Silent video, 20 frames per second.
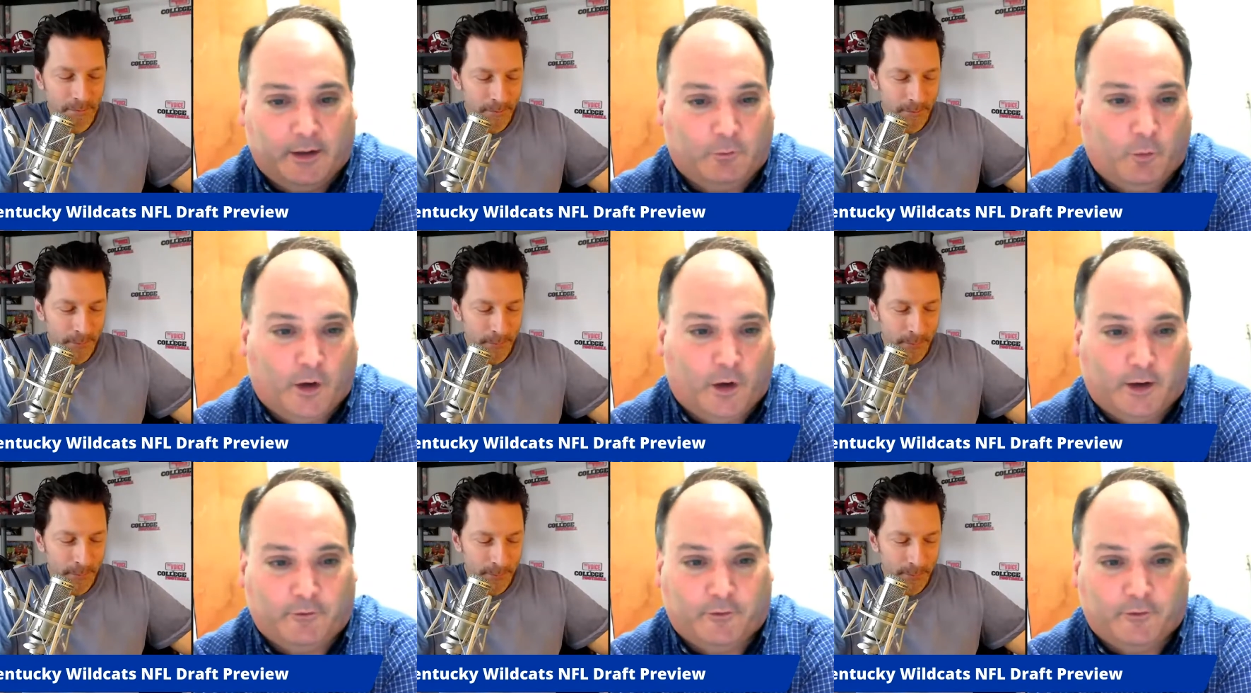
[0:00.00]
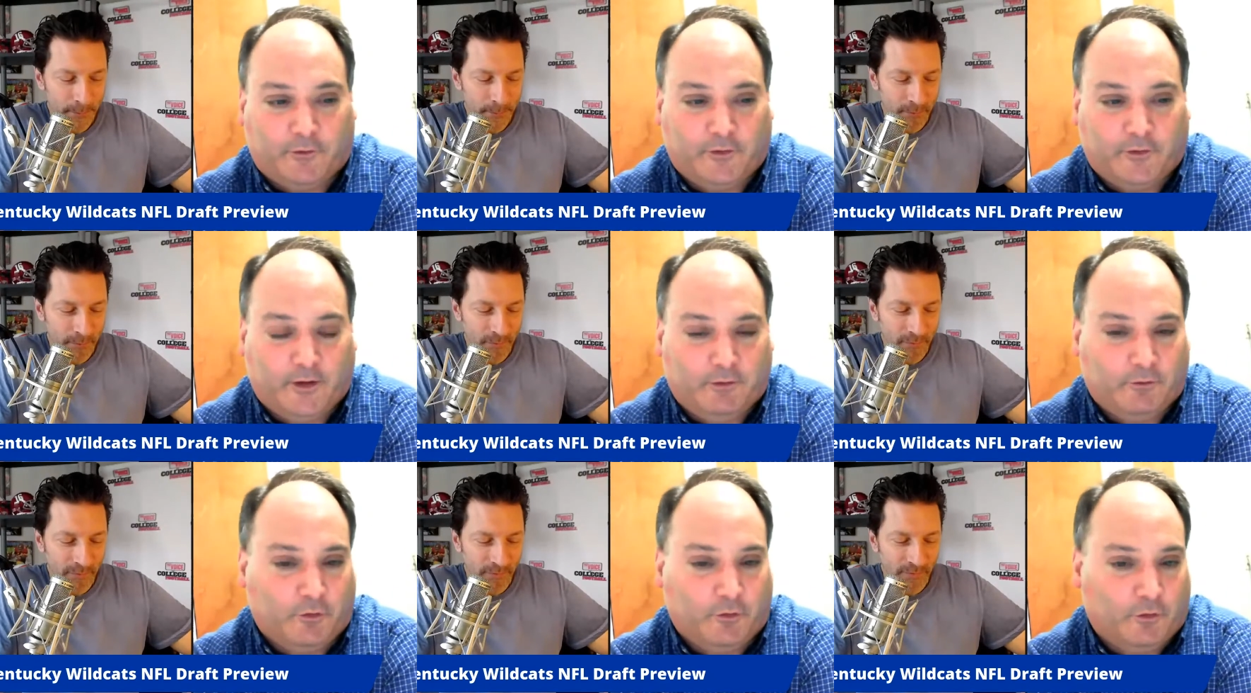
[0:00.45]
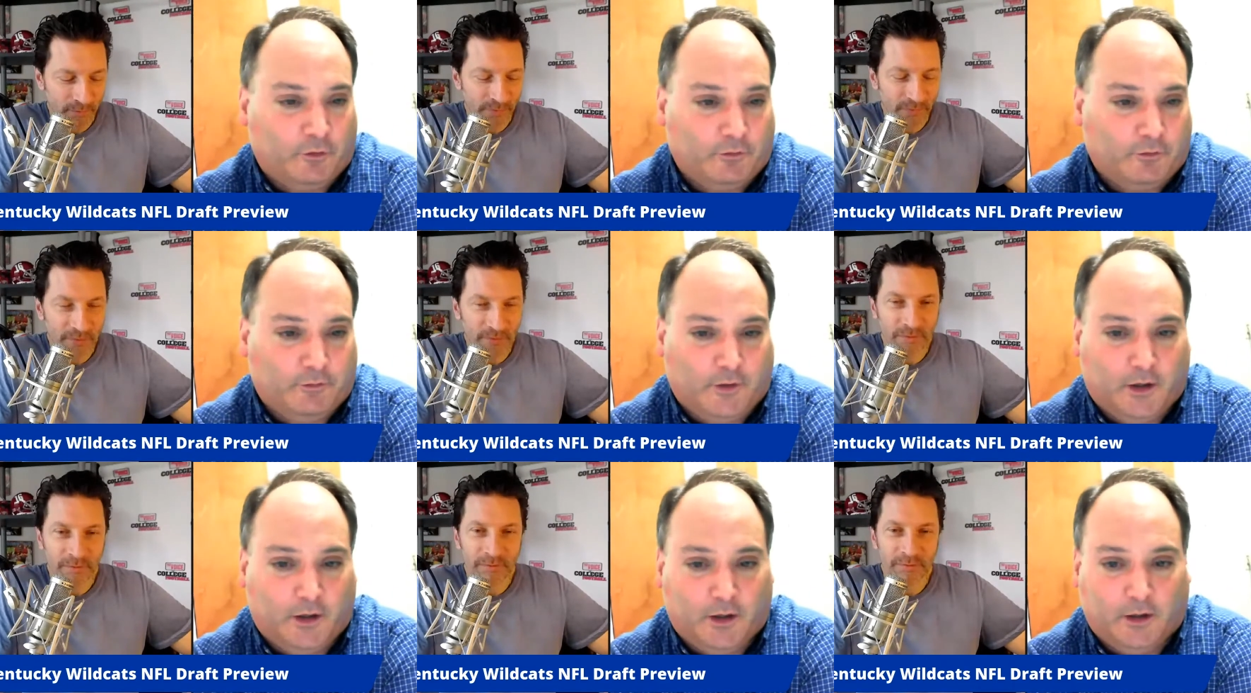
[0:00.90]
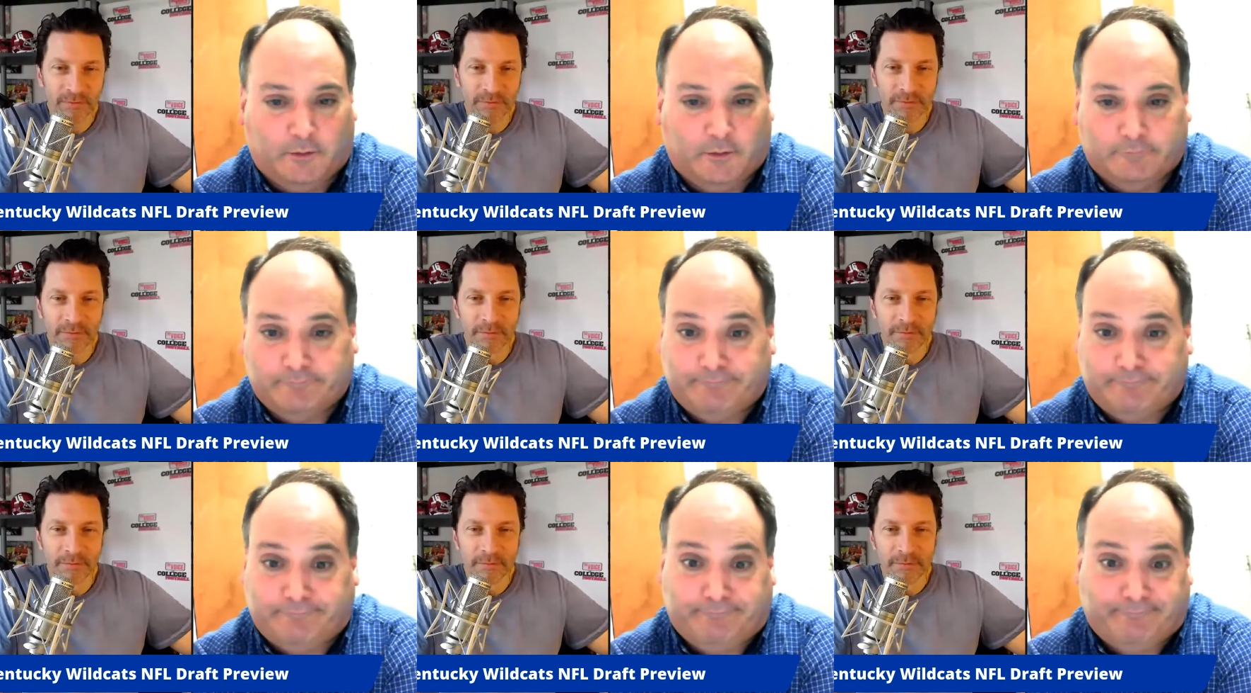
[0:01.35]
Speaker 1: wide receiver,
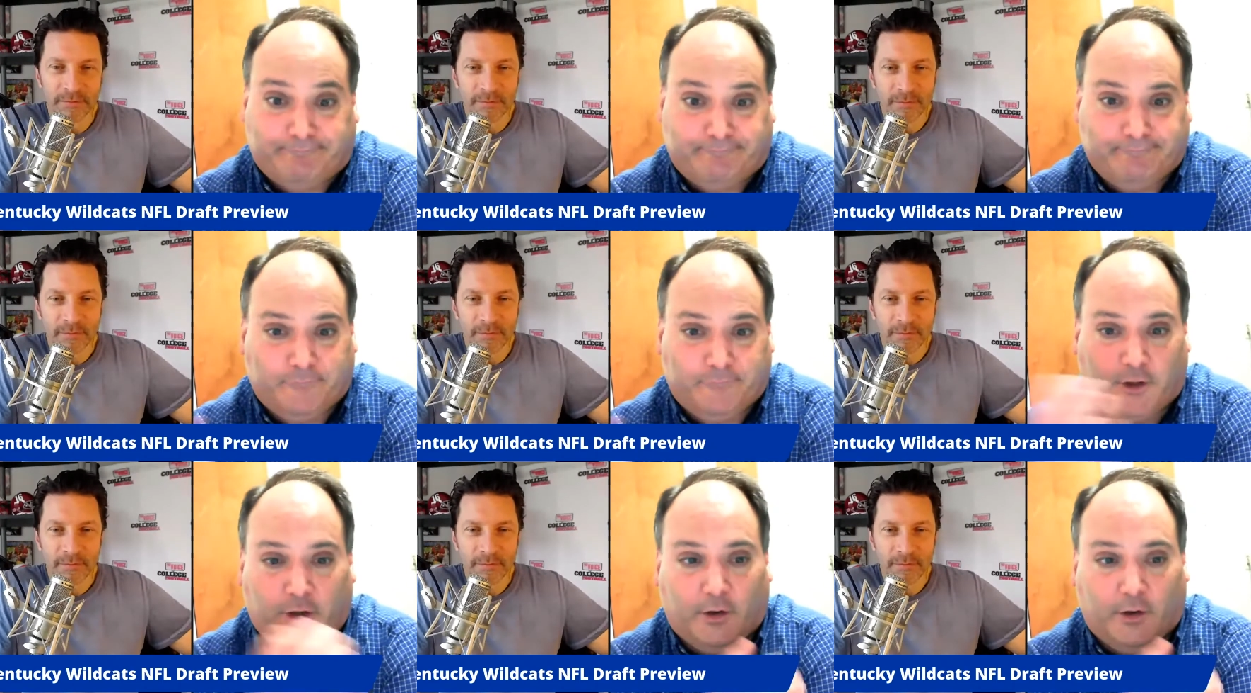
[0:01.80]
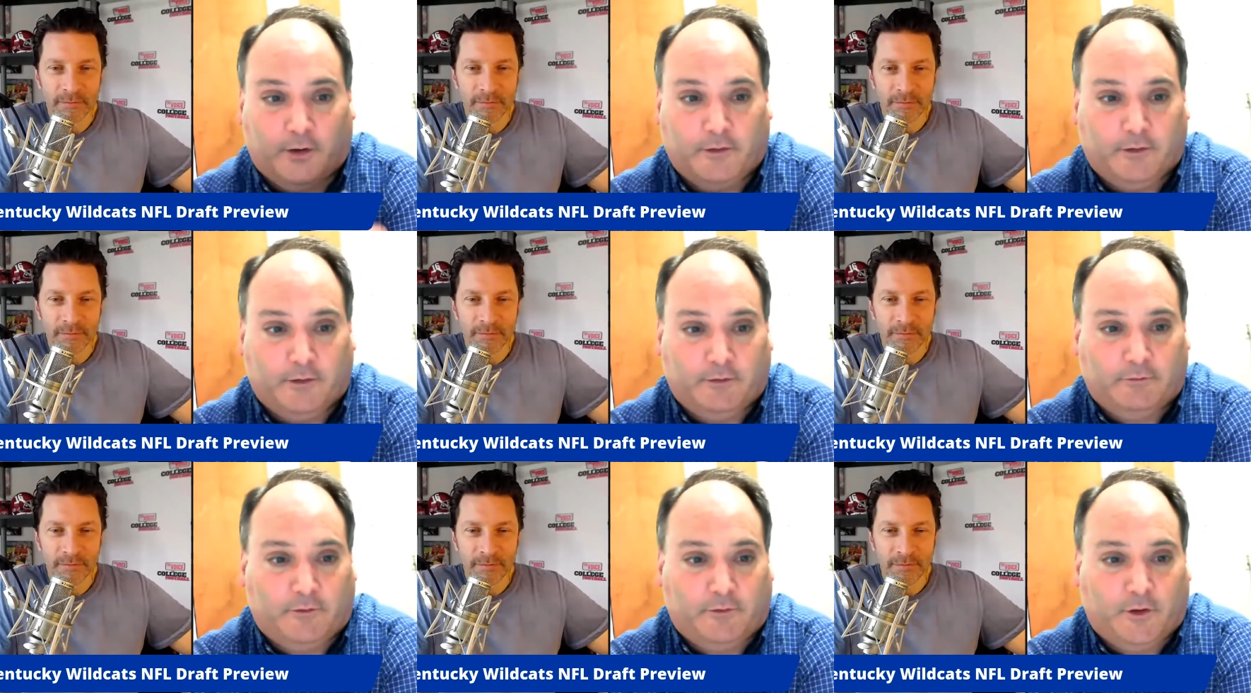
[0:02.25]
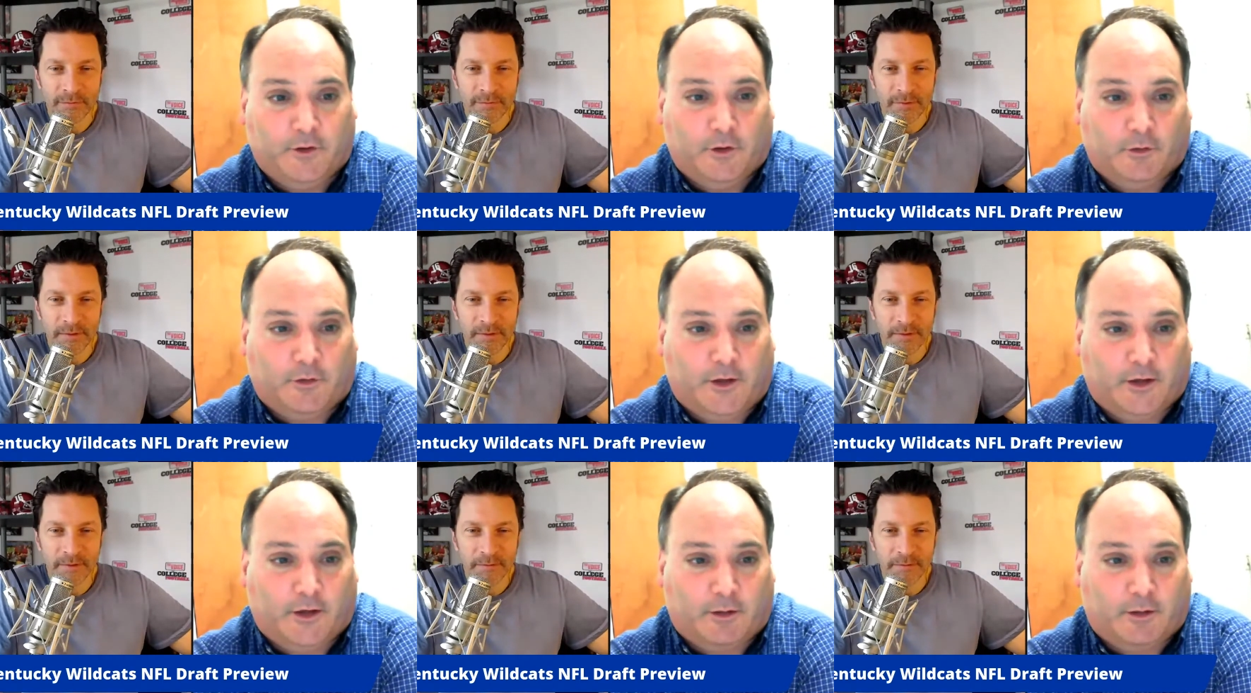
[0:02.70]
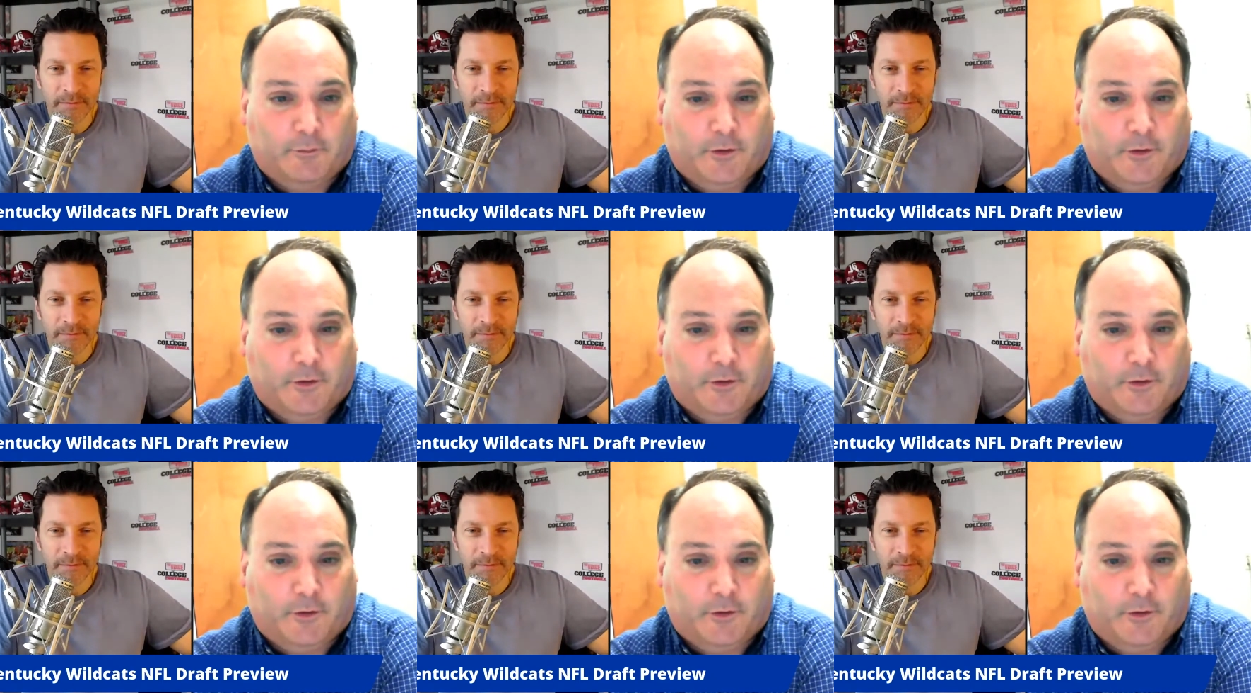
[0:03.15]
um you know, and then, you know, kick and punt